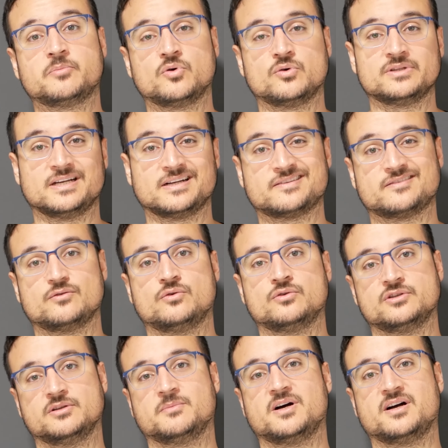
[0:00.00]
products
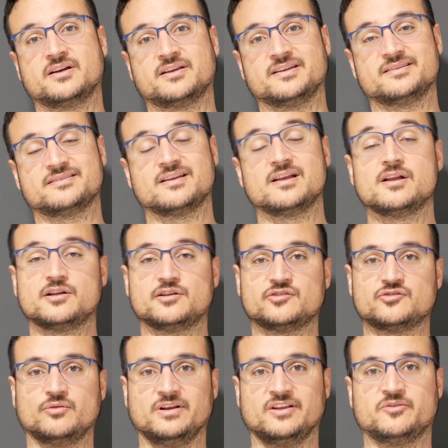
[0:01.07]
on the market?
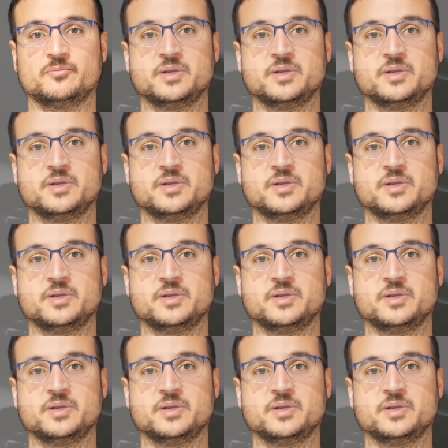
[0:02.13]
So let's